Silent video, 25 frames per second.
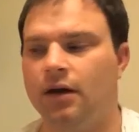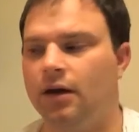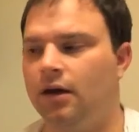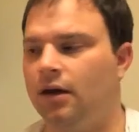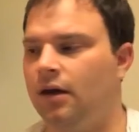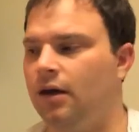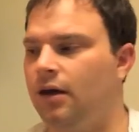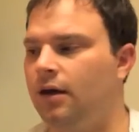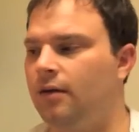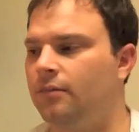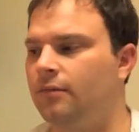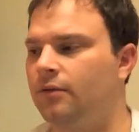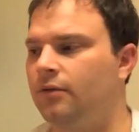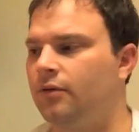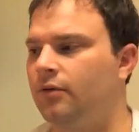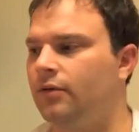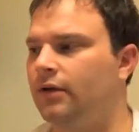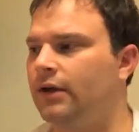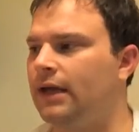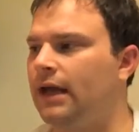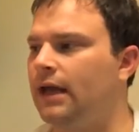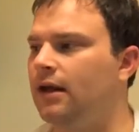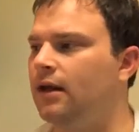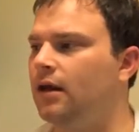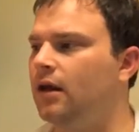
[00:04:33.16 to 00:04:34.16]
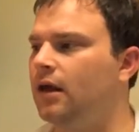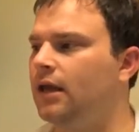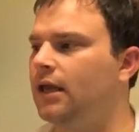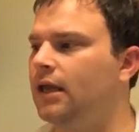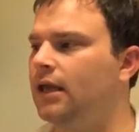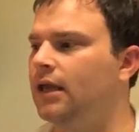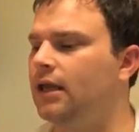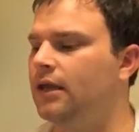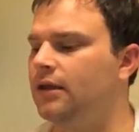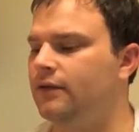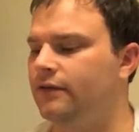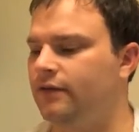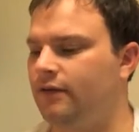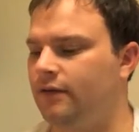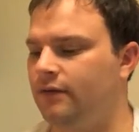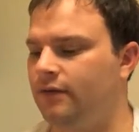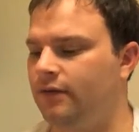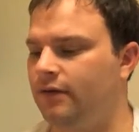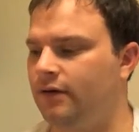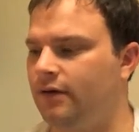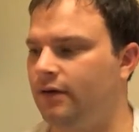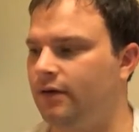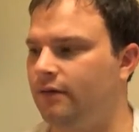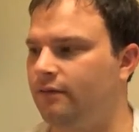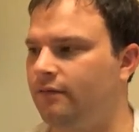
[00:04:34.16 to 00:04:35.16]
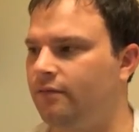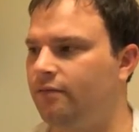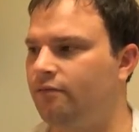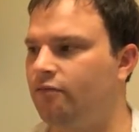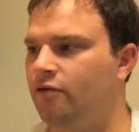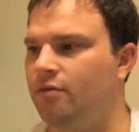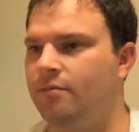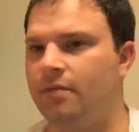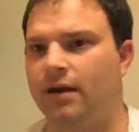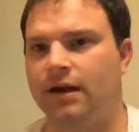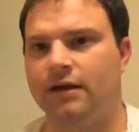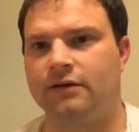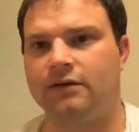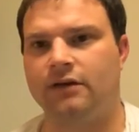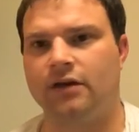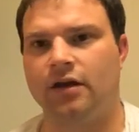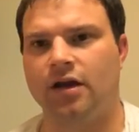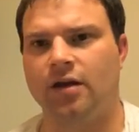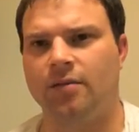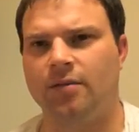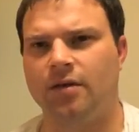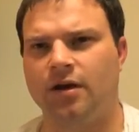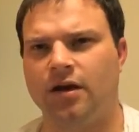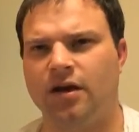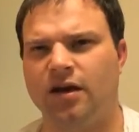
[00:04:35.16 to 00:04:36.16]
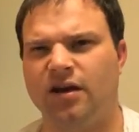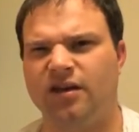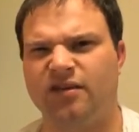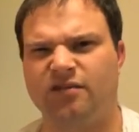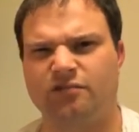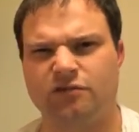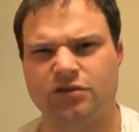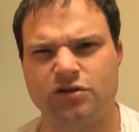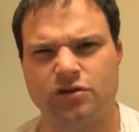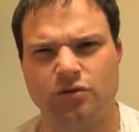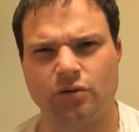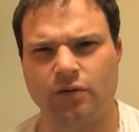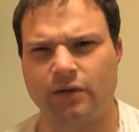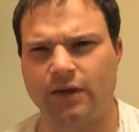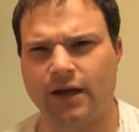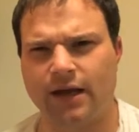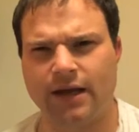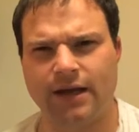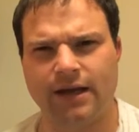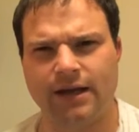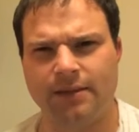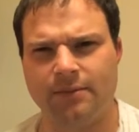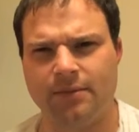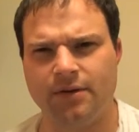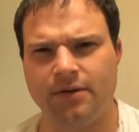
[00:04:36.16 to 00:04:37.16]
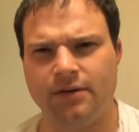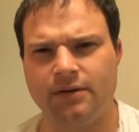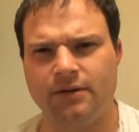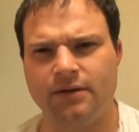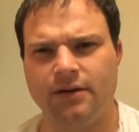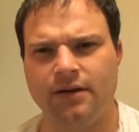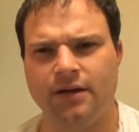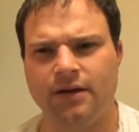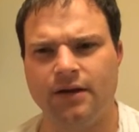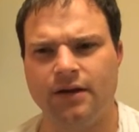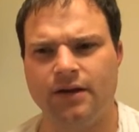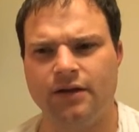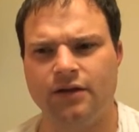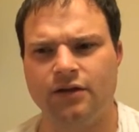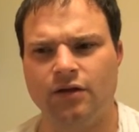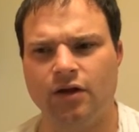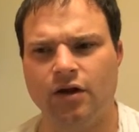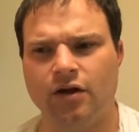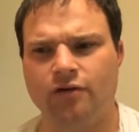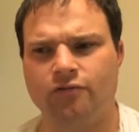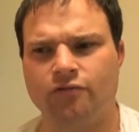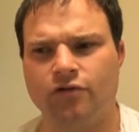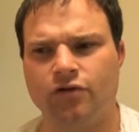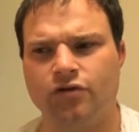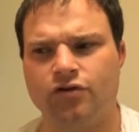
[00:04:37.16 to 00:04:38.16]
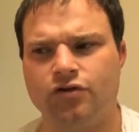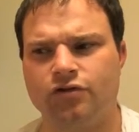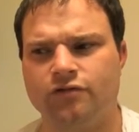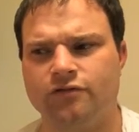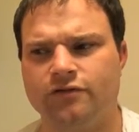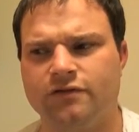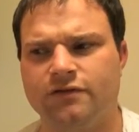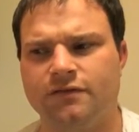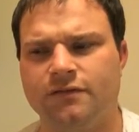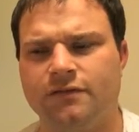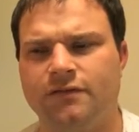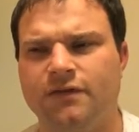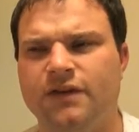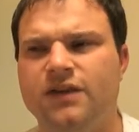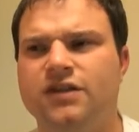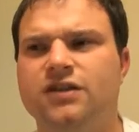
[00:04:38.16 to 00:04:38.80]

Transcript: called Get Lucky, so he kind of threw him back into the limelight, and as a result of that, him and Nile Rodgers,